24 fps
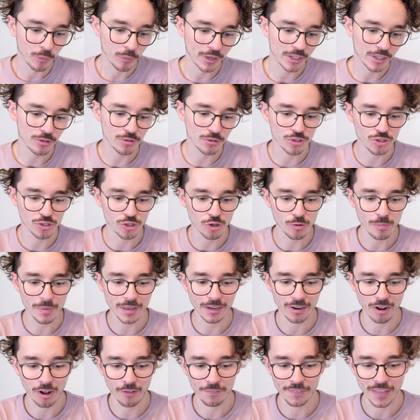when you zoom
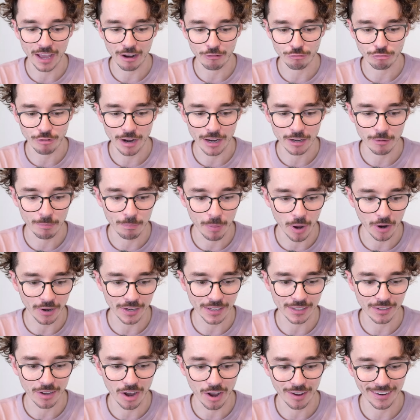in on that red
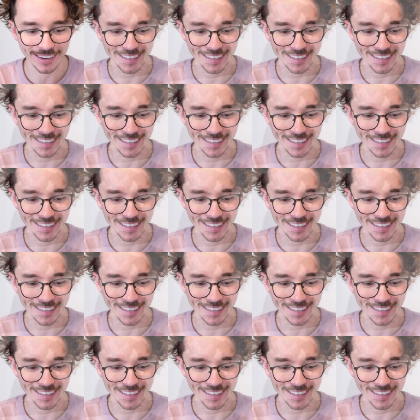bodyguard,